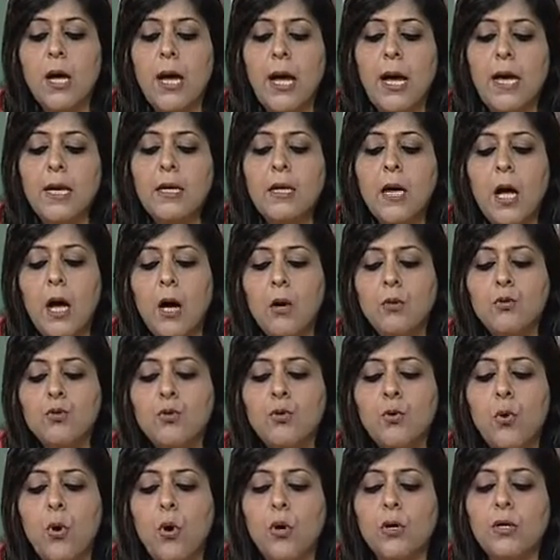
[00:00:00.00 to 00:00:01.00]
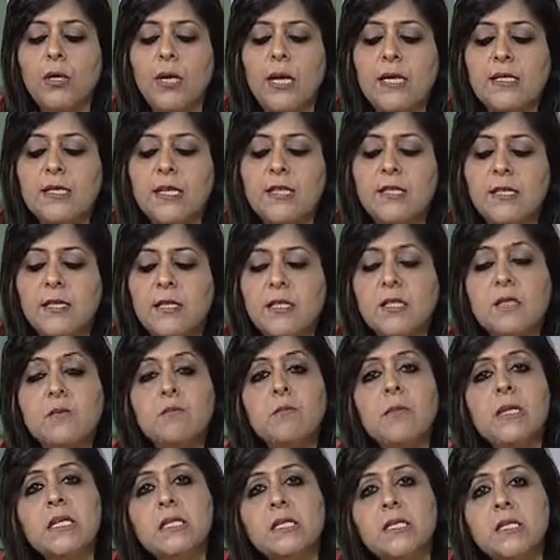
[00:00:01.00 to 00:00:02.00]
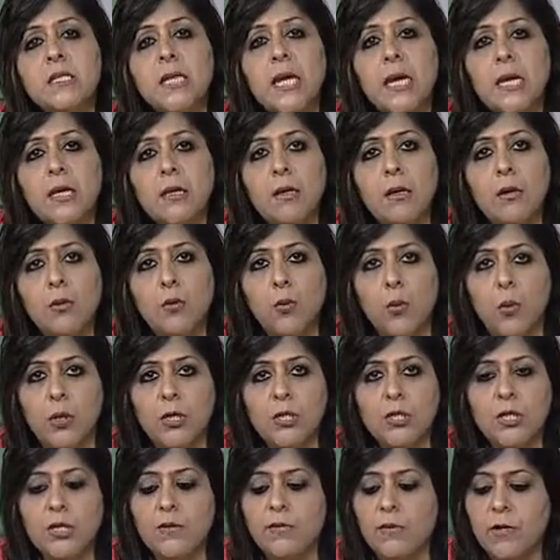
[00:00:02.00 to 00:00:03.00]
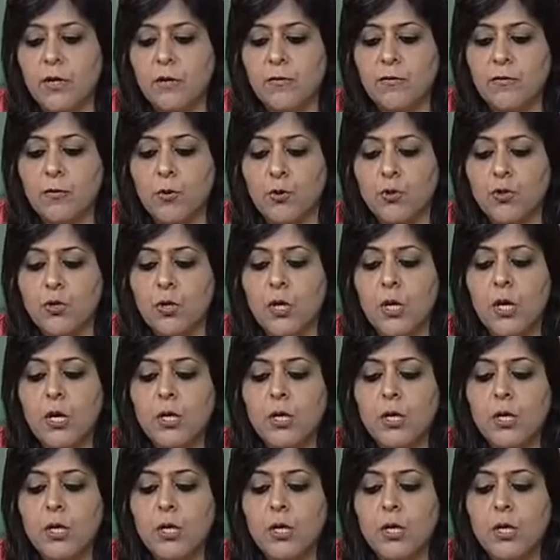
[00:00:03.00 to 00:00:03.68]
and how do organizations maintain a quality workforce